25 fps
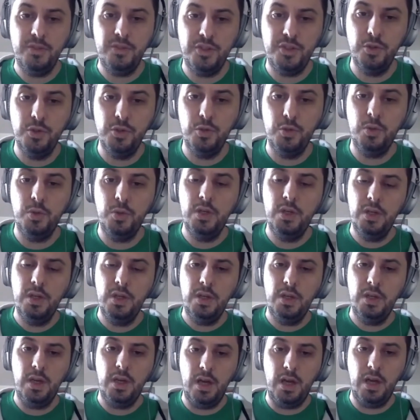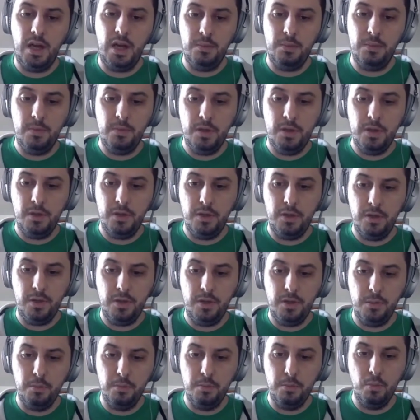to,
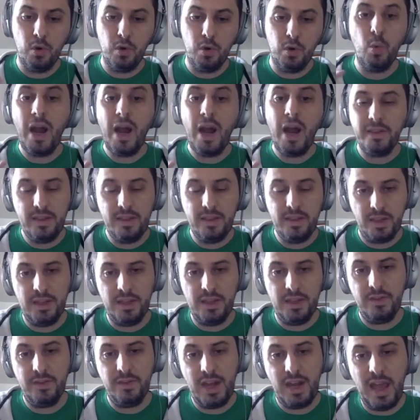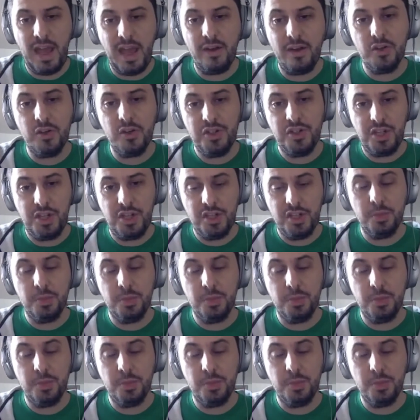more widely than even energy,